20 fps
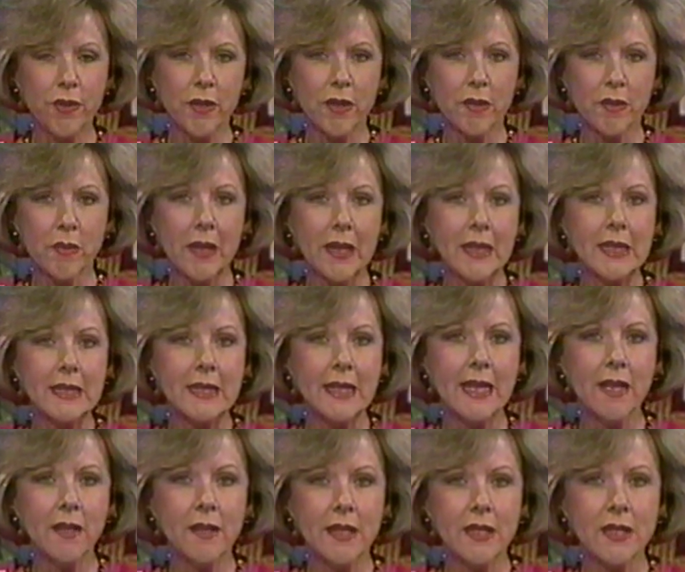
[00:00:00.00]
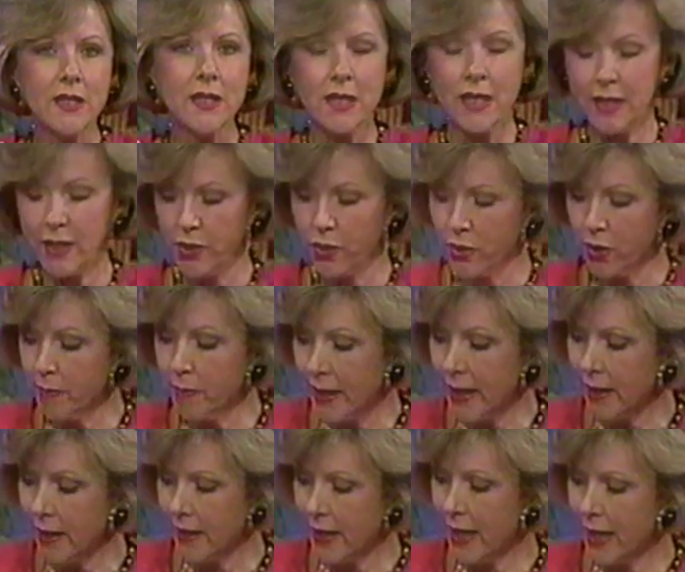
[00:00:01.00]
You can write it down. It's you're going to
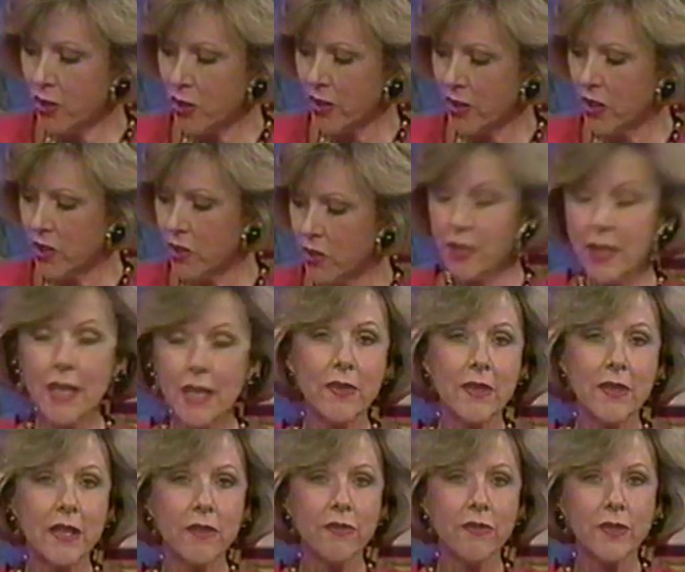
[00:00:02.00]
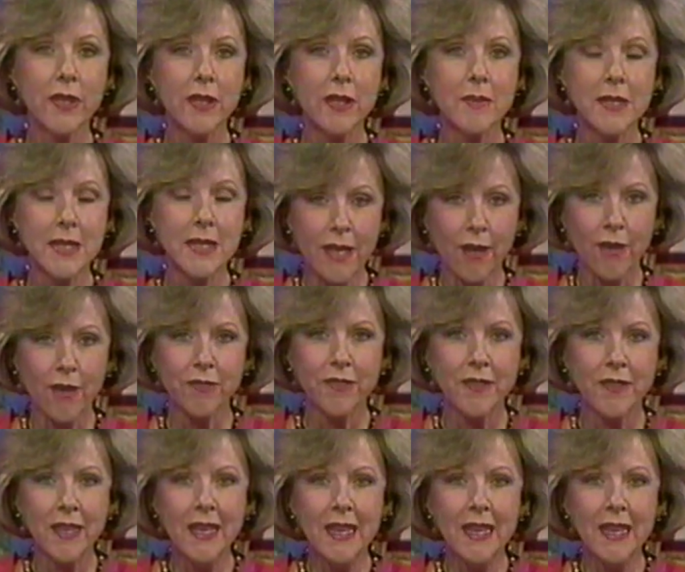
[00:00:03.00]
mail it, actually, to David Gifford himself.